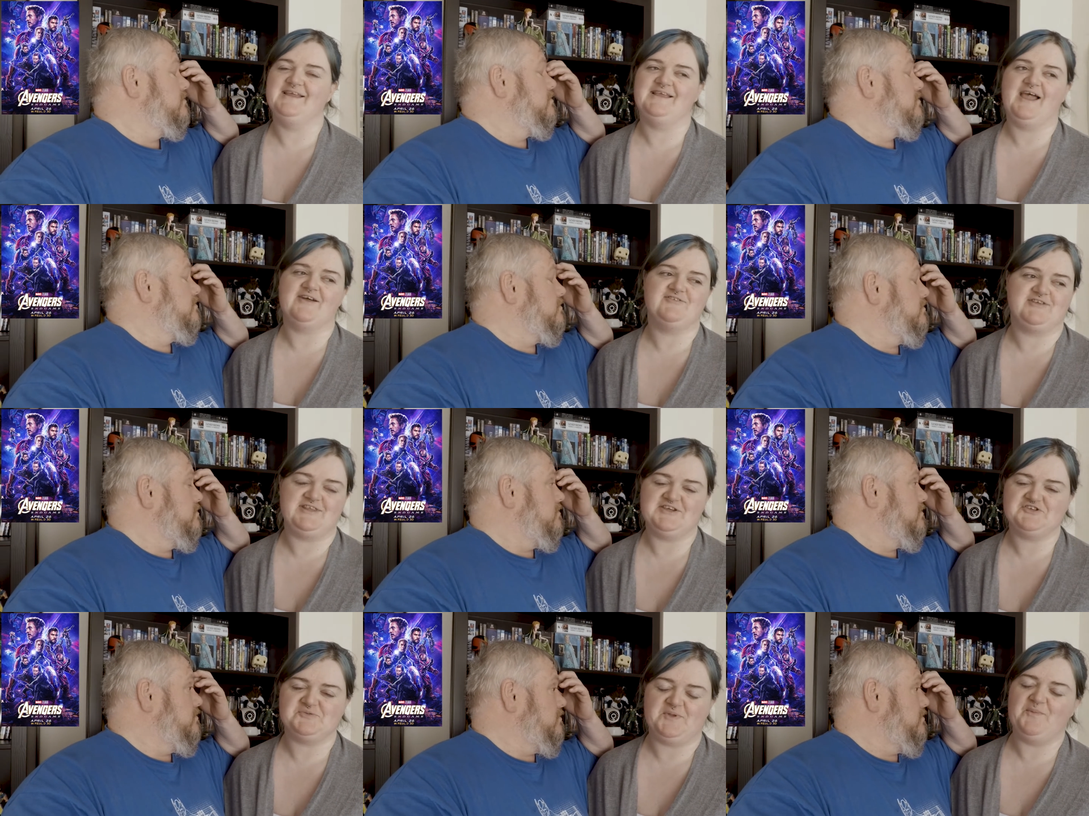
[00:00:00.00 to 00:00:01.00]
Speaker 1: Can't really
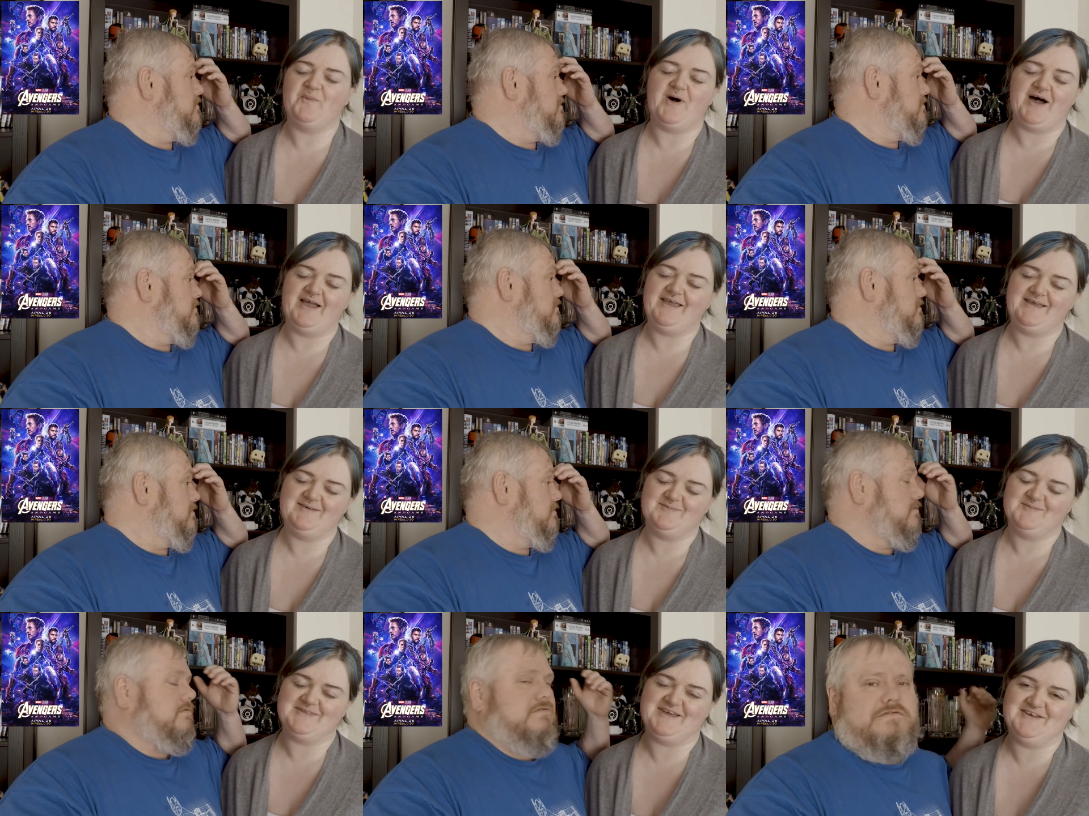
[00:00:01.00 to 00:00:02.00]
explain why
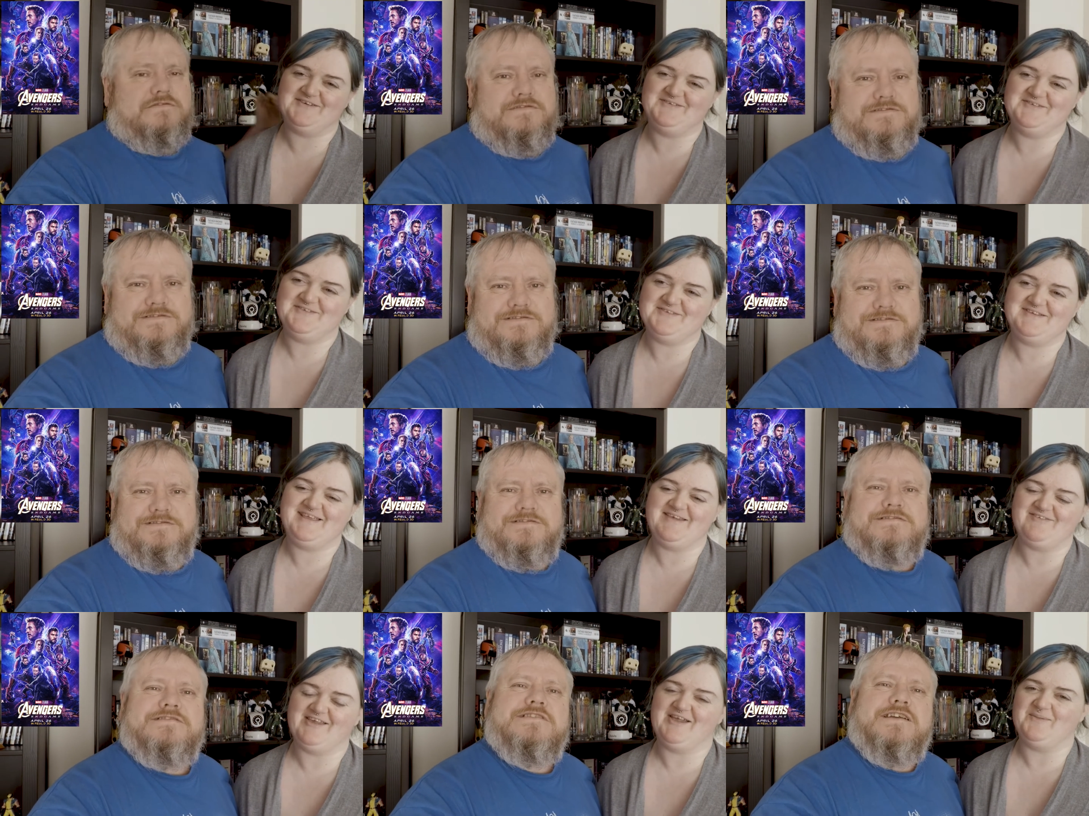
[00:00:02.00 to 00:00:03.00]
without
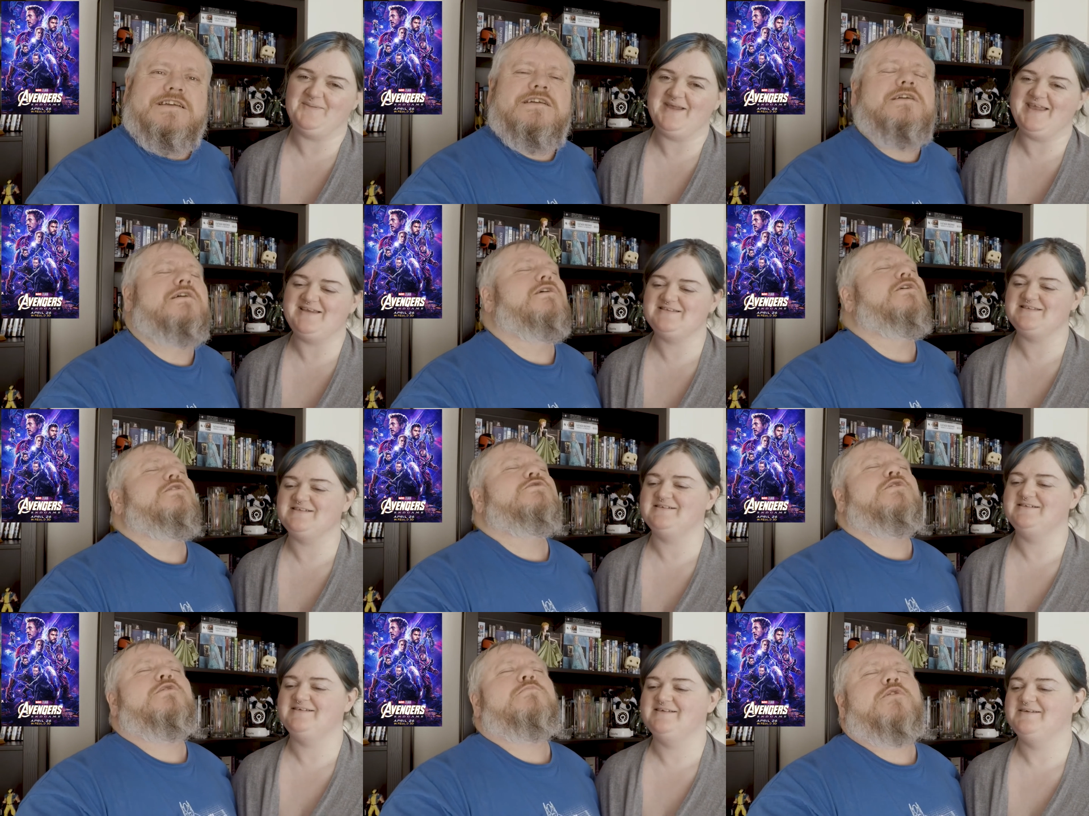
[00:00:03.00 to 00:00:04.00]
giving it yeah. away. So.
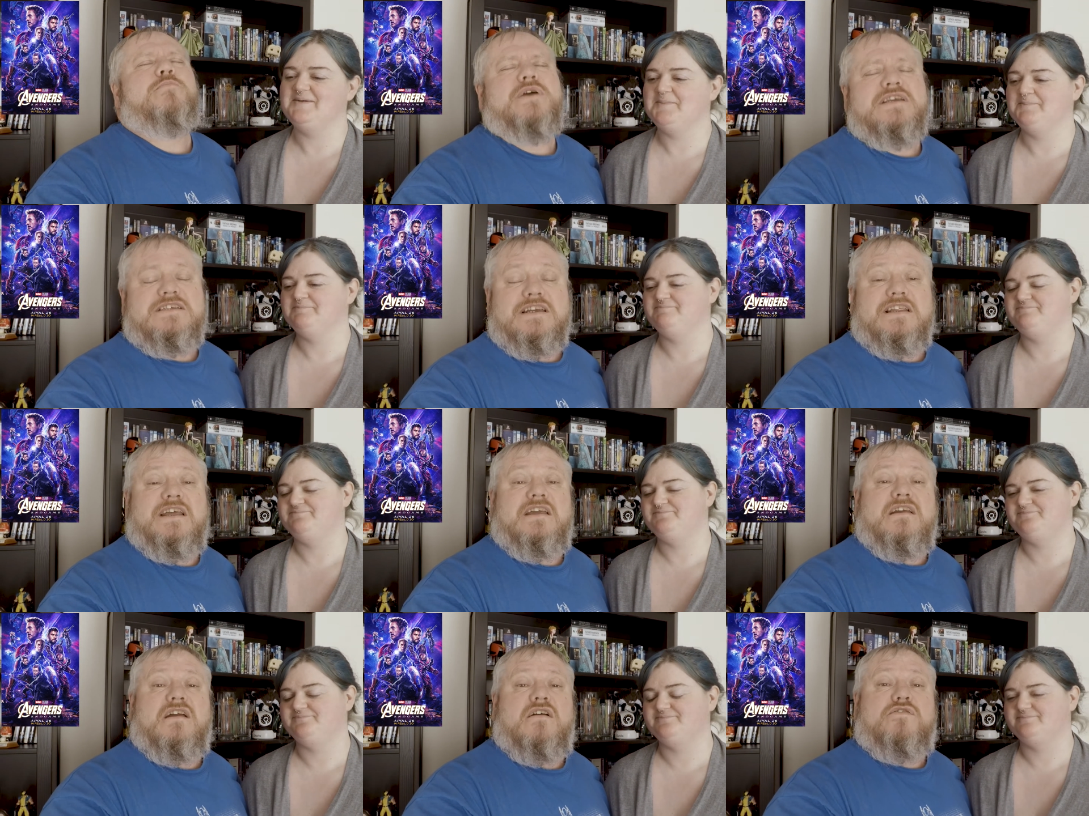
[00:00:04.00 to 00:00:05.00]
so.
Speaker 2: but basically,
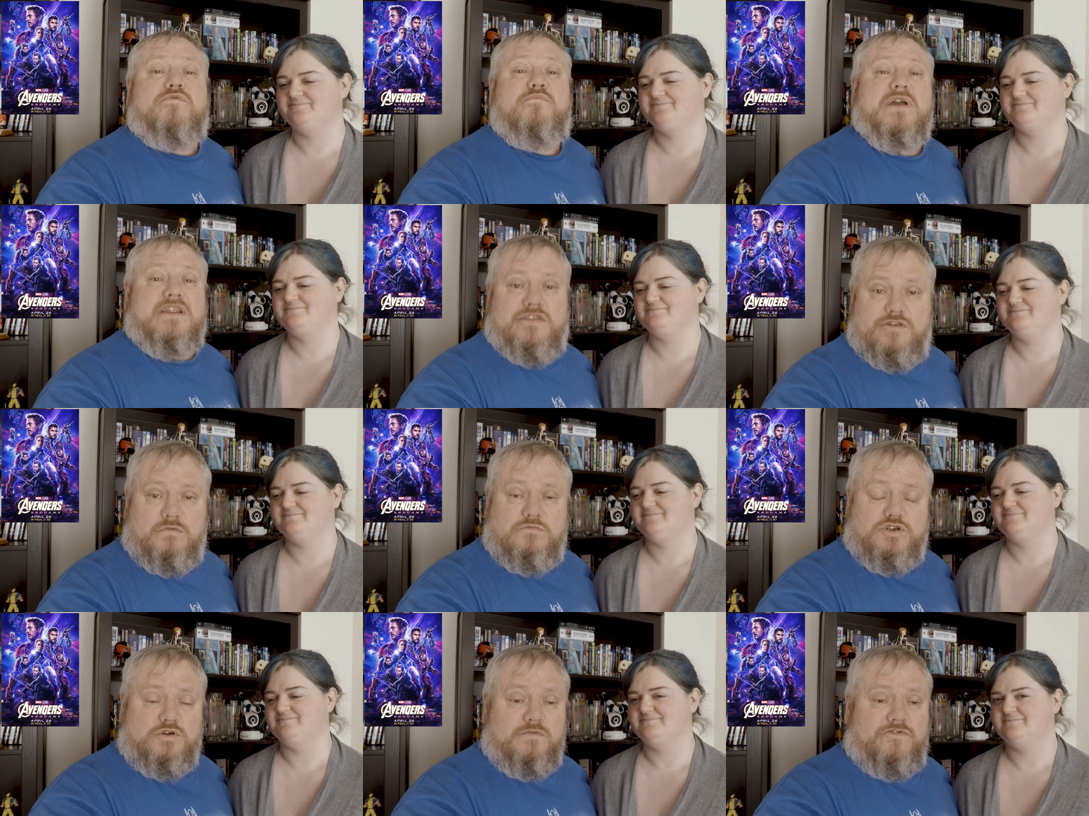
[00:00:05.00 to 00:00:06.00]
a big
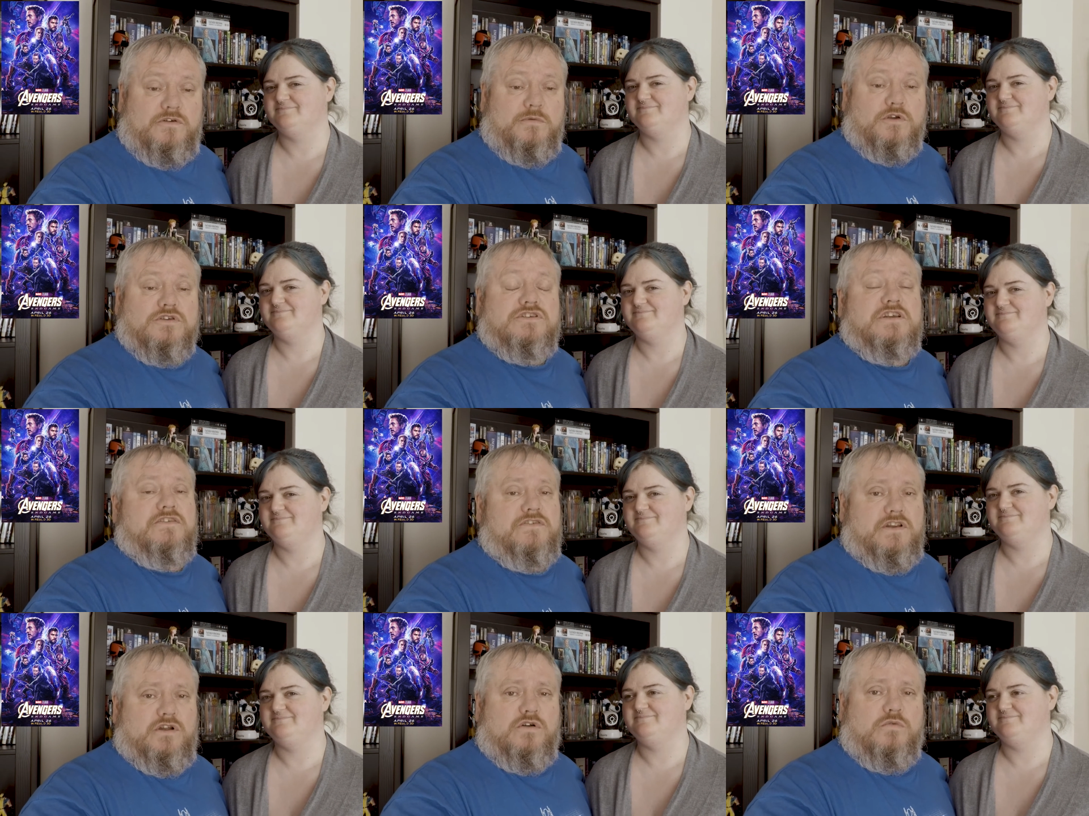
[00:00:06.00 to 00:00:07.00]
thumbs up from us.
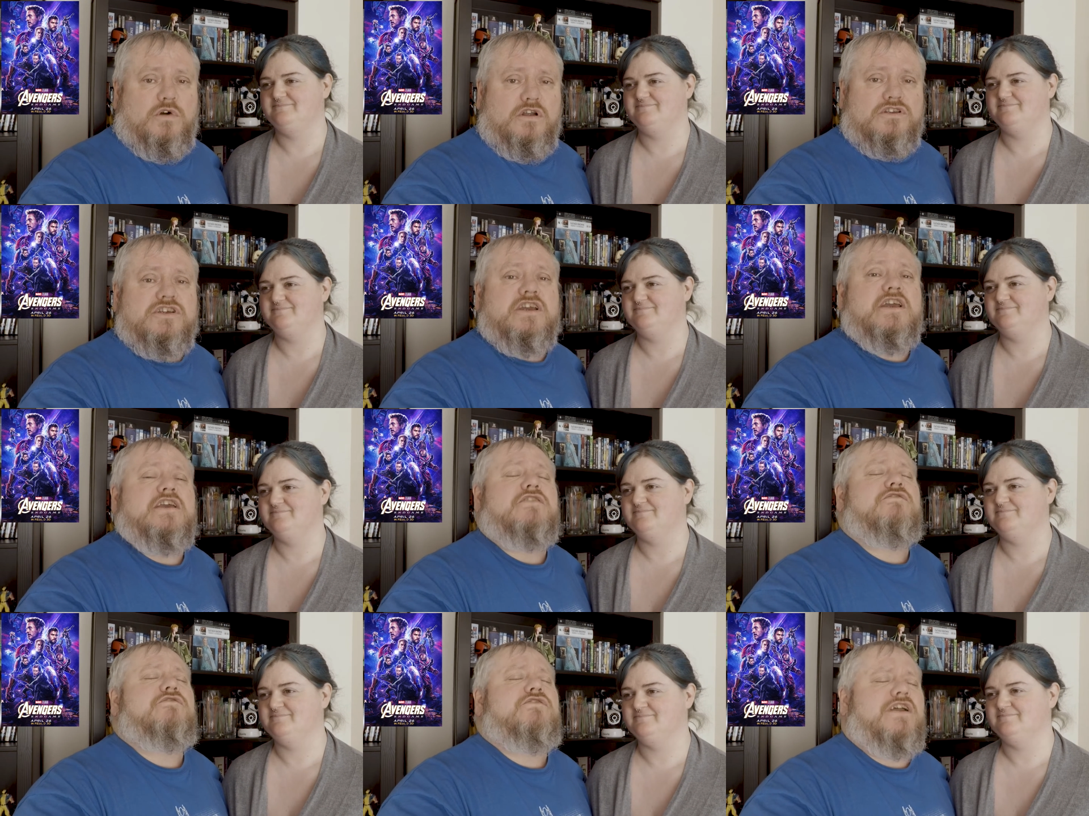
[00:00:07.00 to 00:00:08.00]
Definitely go watch it. It's
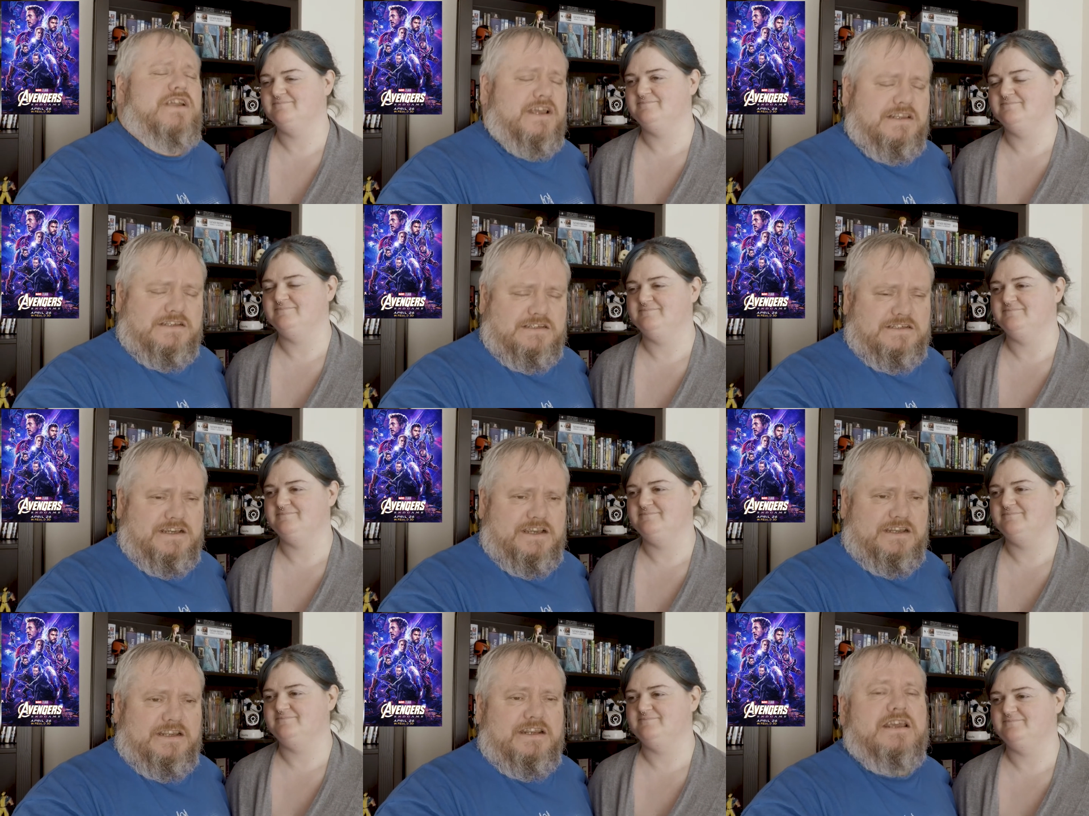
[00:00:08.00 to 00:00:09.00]
very
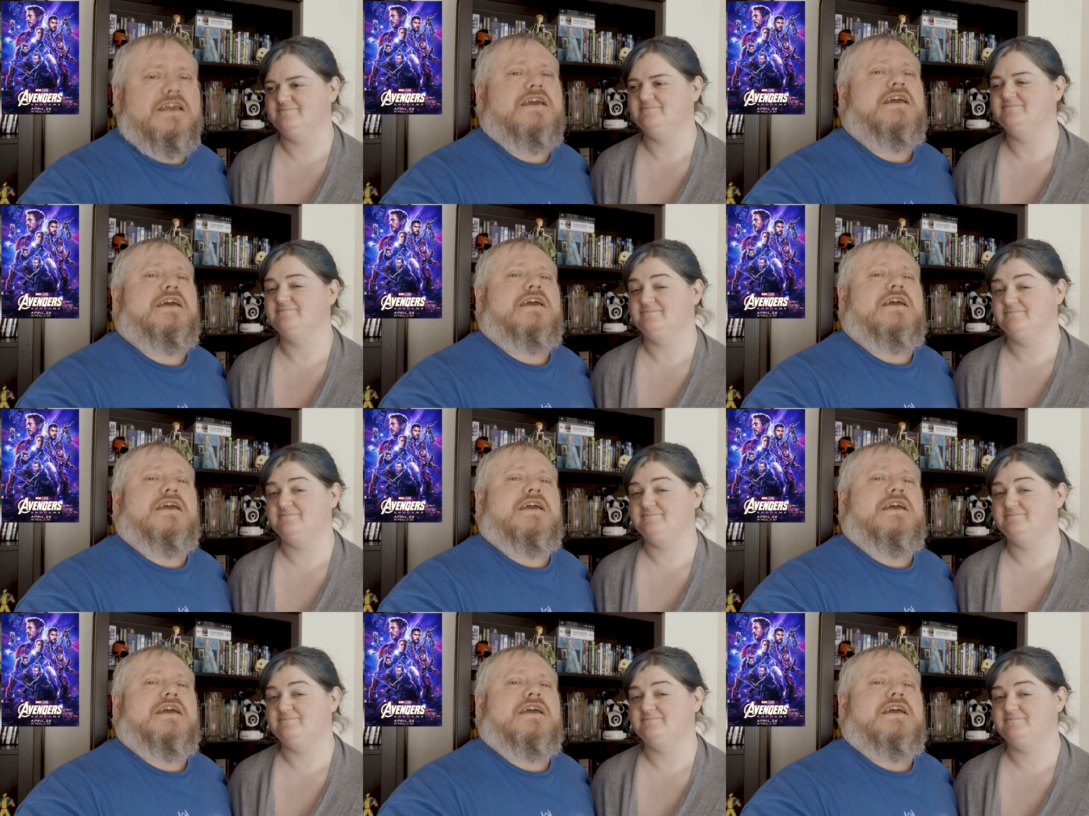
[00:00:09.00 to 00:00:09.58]
entertaining. Mm-hmm.